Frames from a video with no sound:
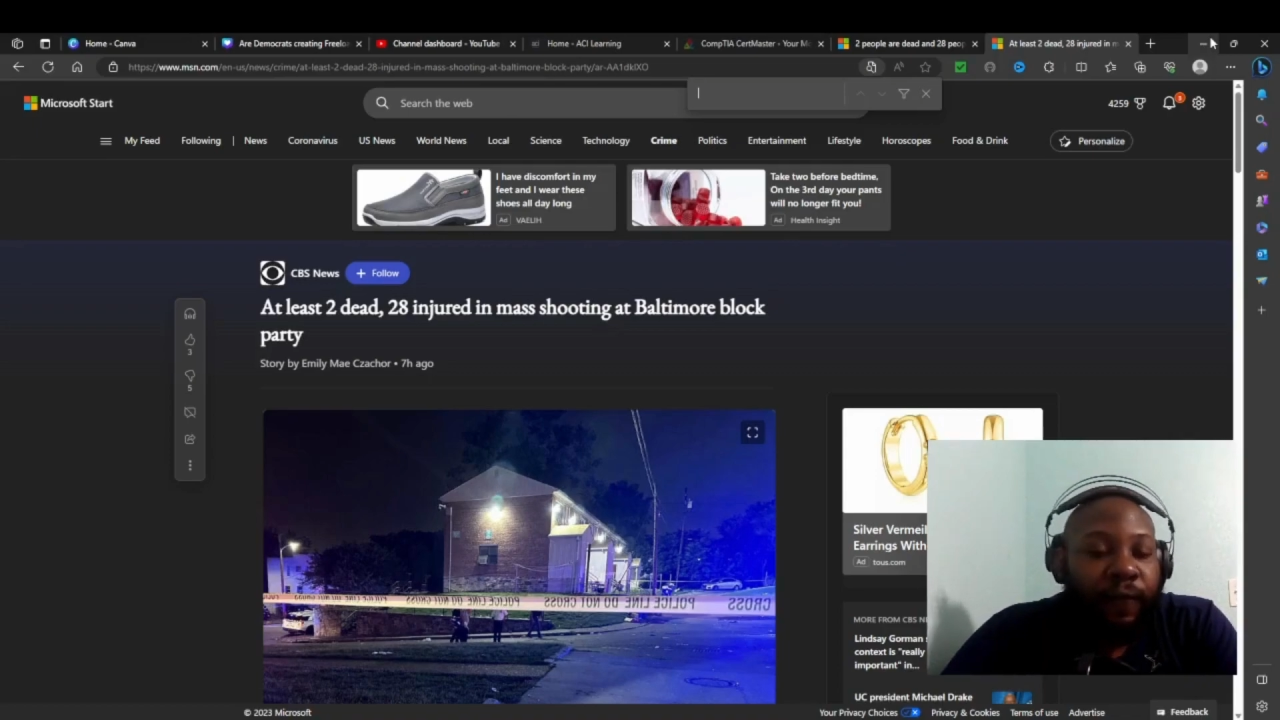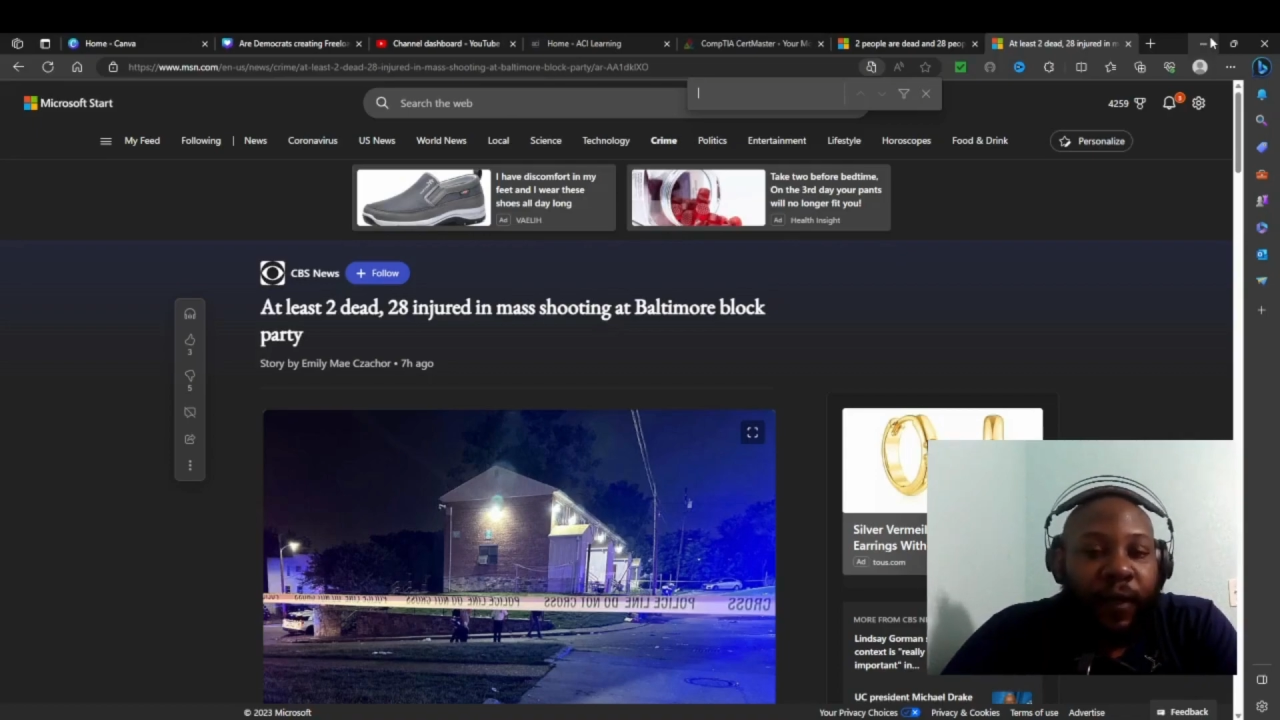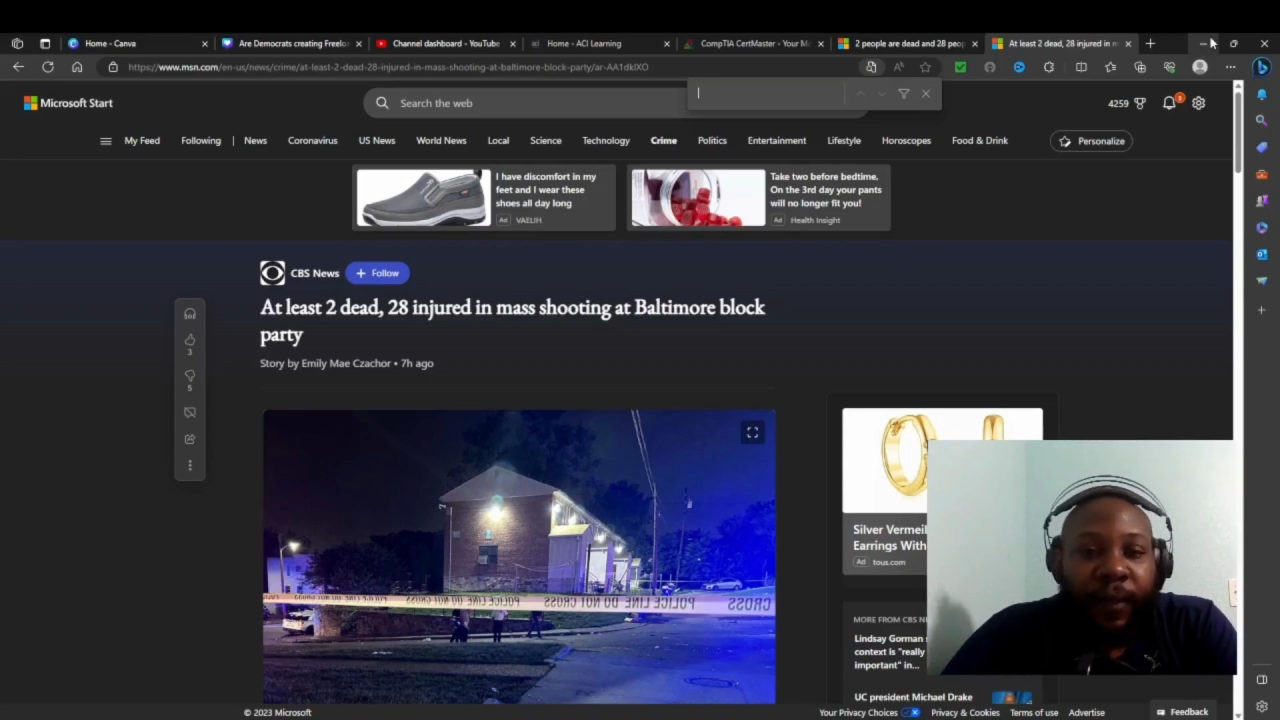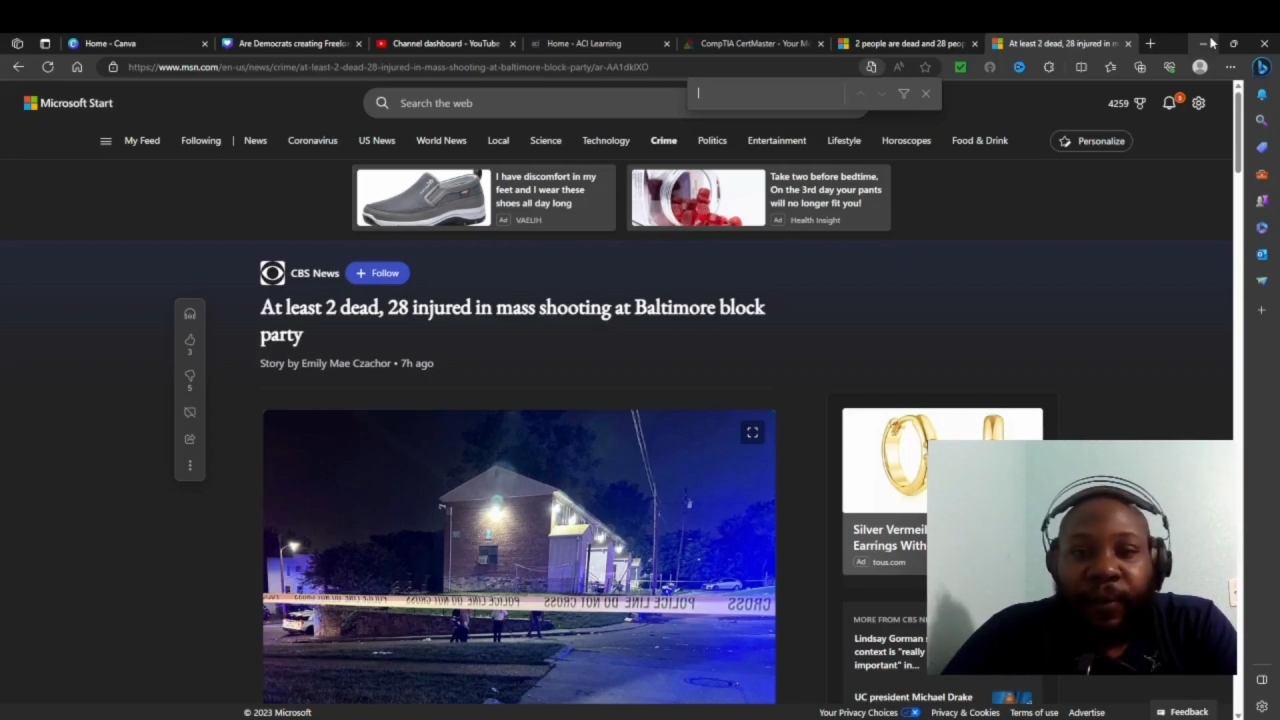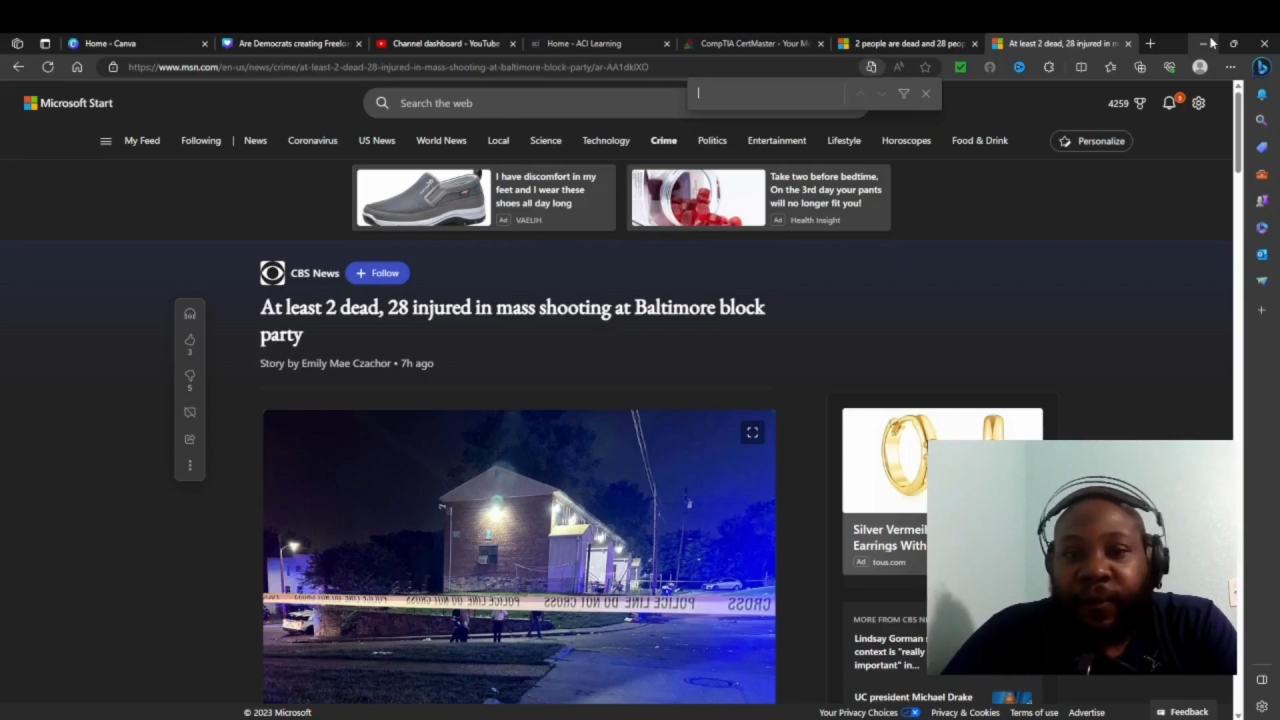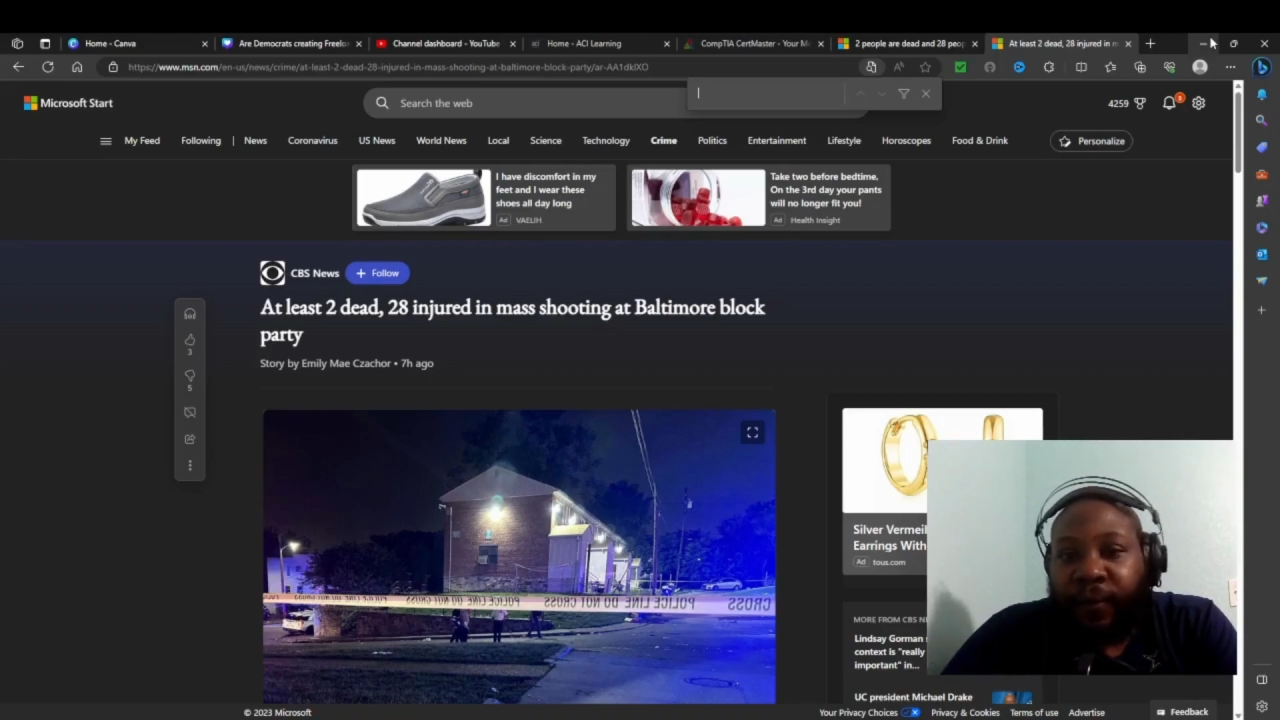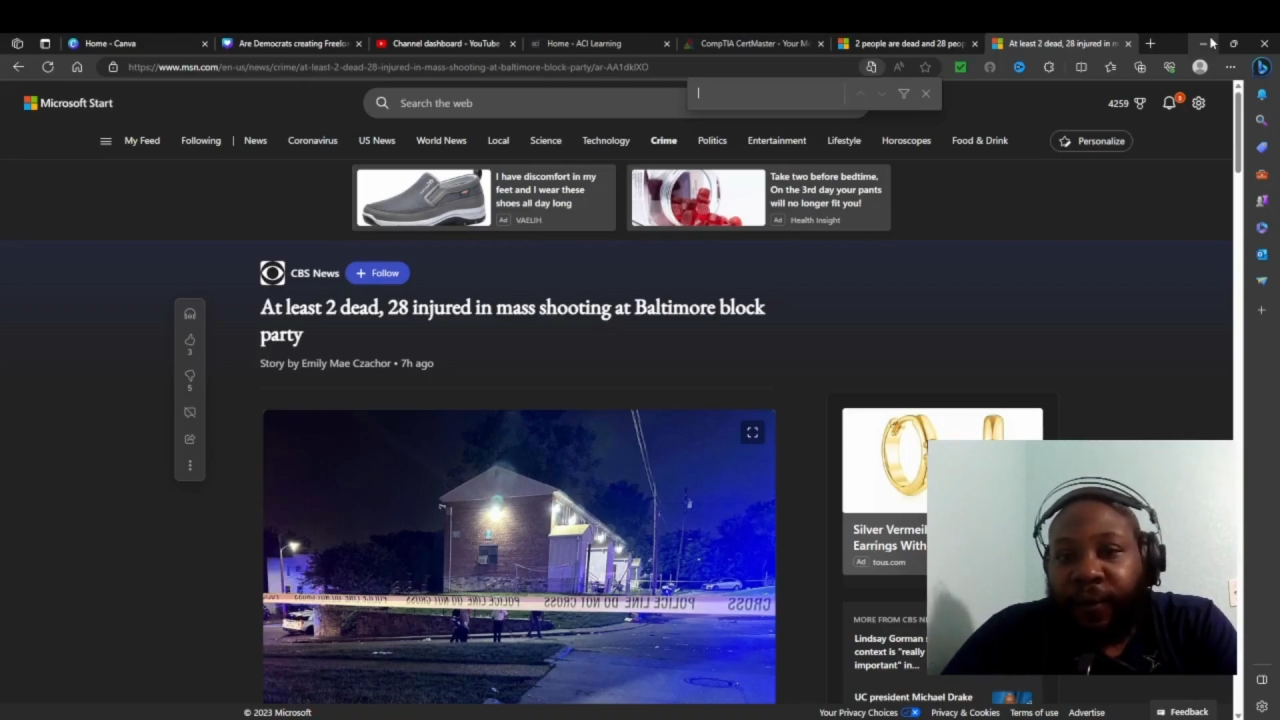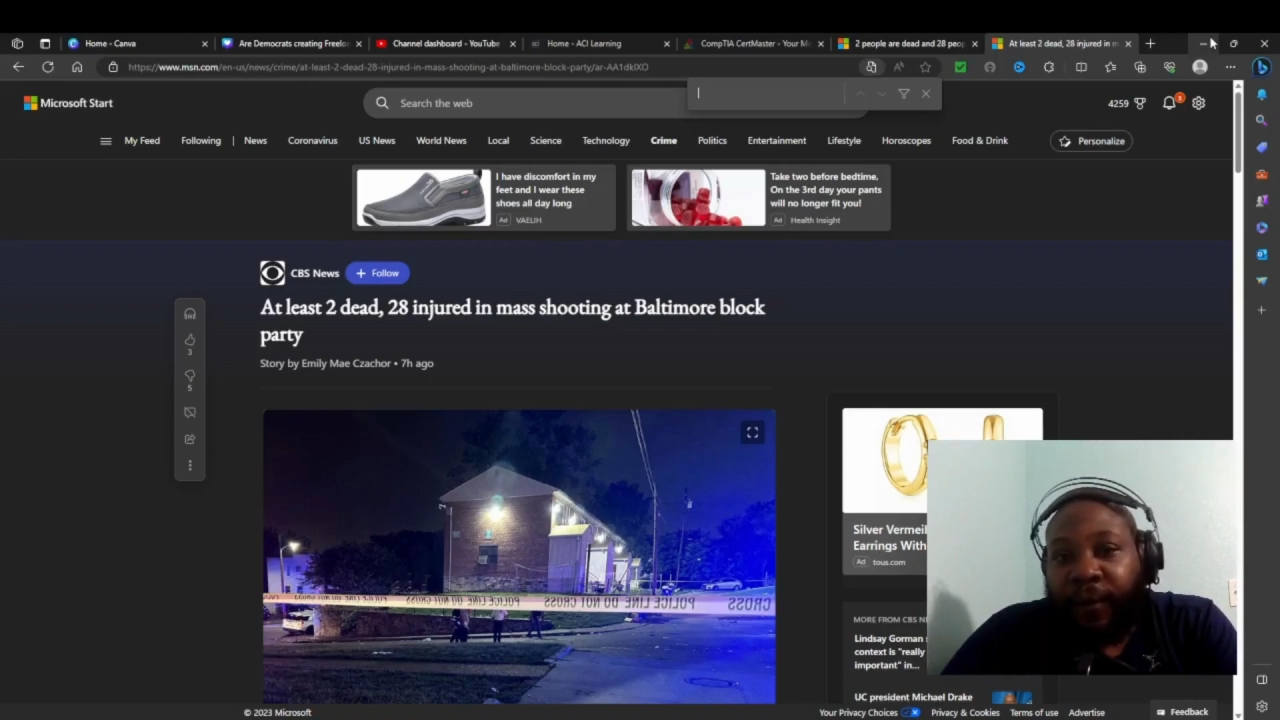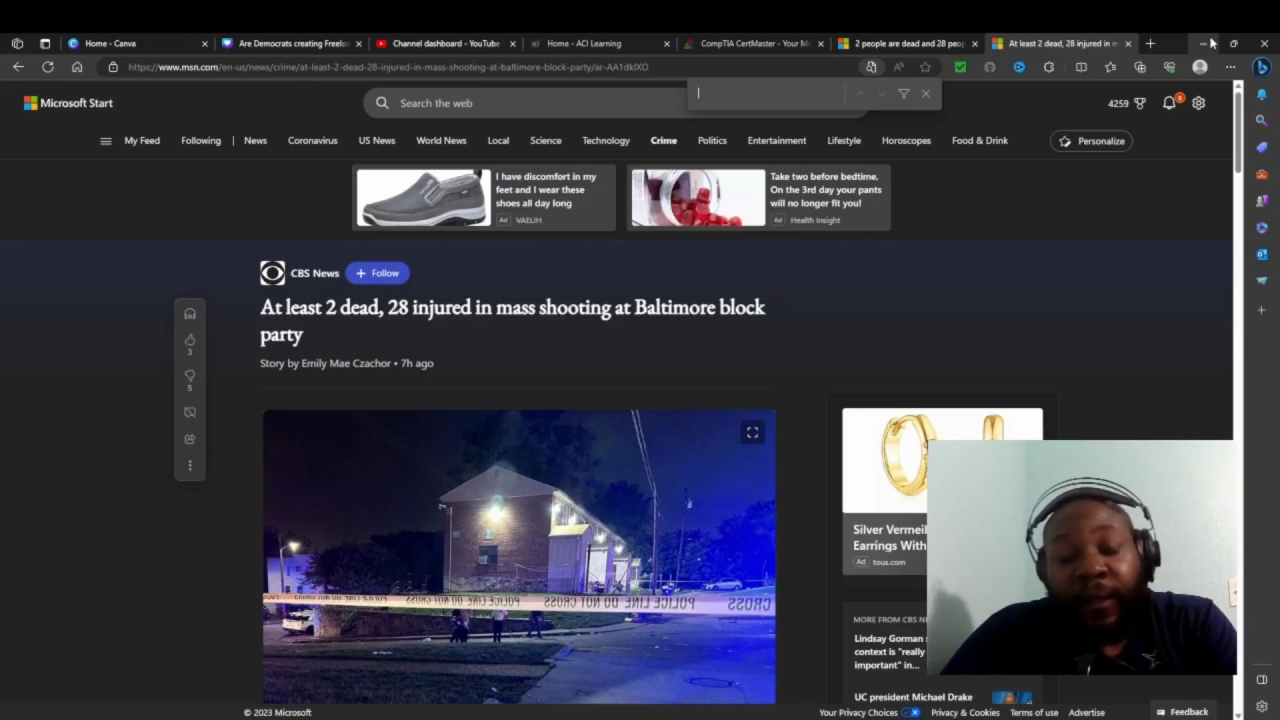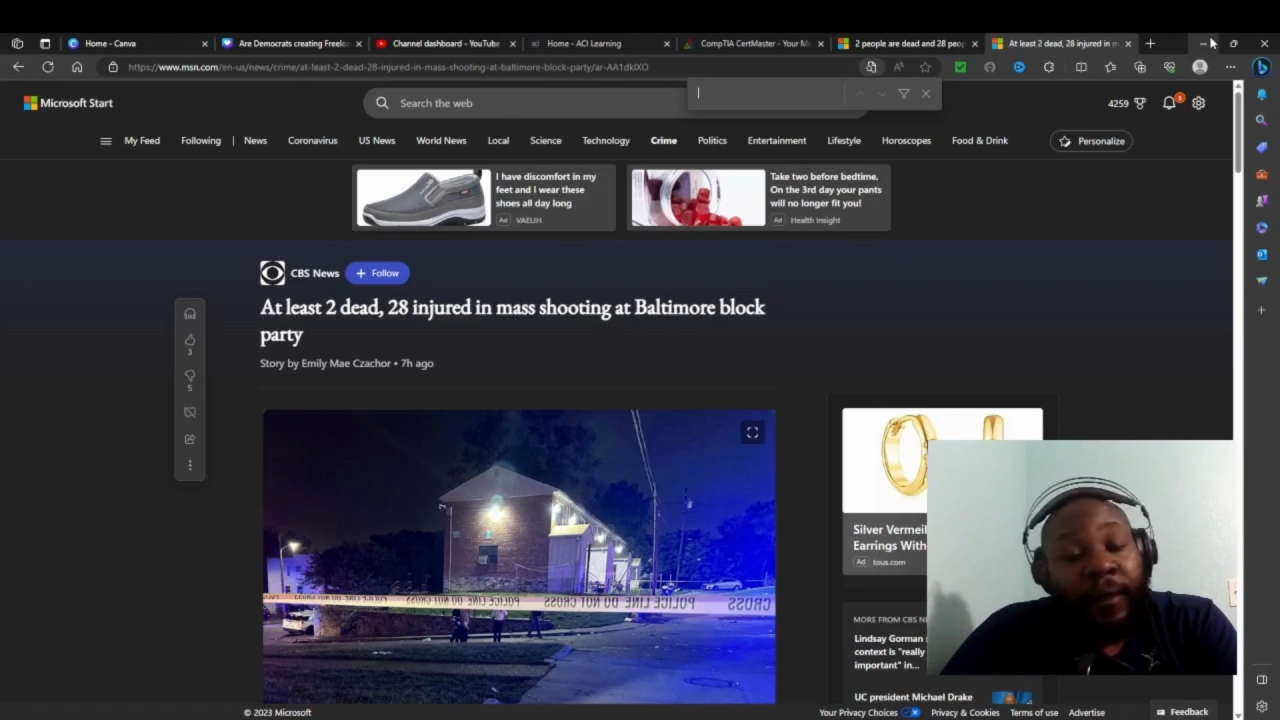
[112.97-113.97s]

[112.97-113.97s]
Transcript: family union.